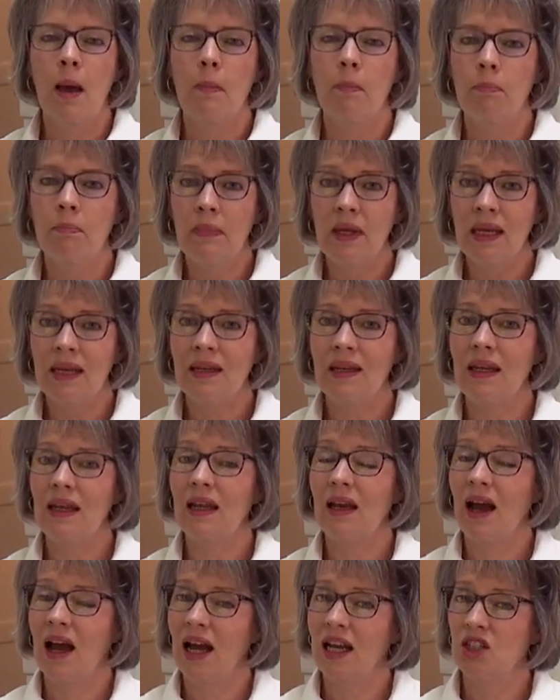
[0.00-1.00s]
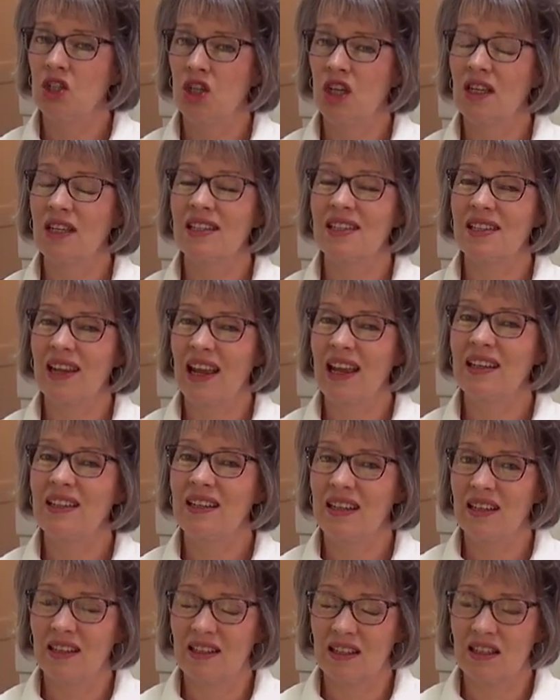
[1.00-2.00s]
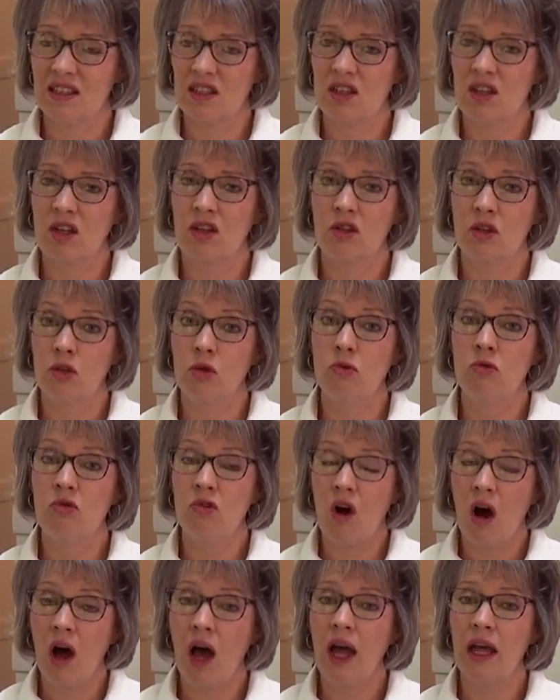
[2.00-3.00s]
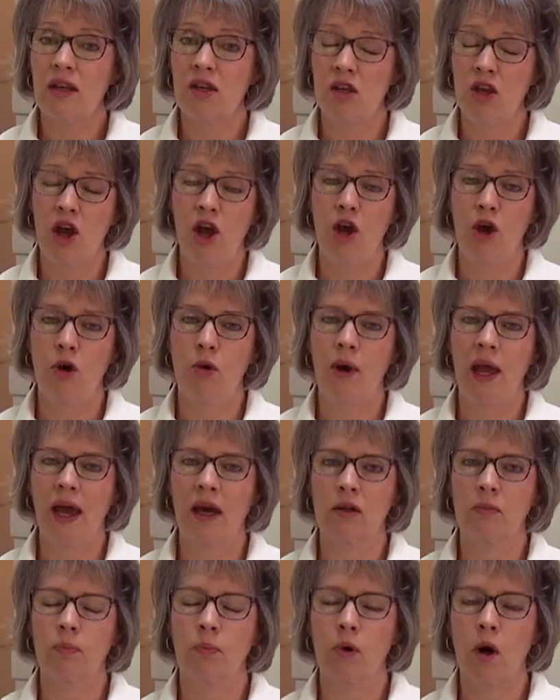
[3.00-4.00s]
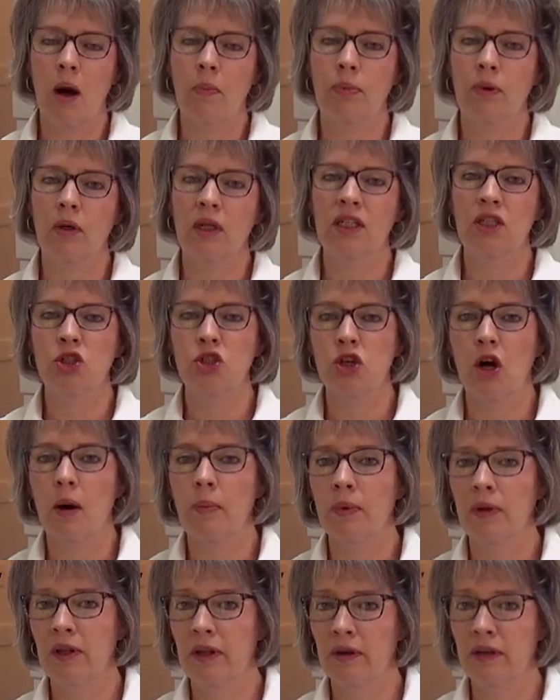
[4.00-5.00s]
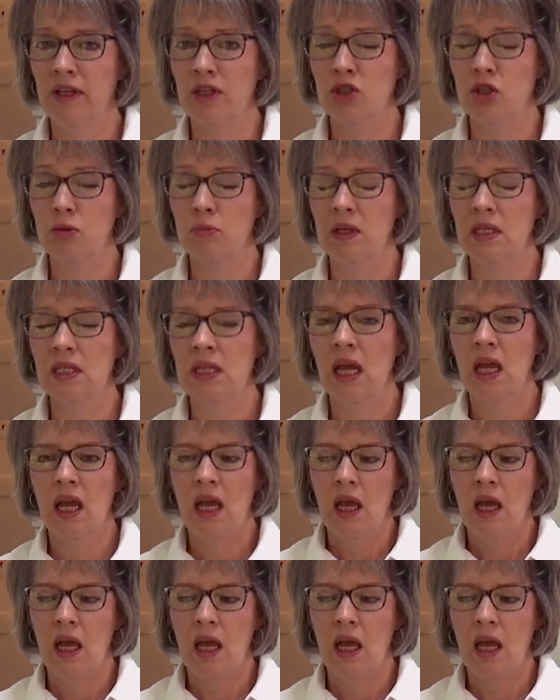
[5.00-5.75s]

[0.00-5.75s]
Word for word: many hygienists and dentists do not know how to properly sharpen their instruments.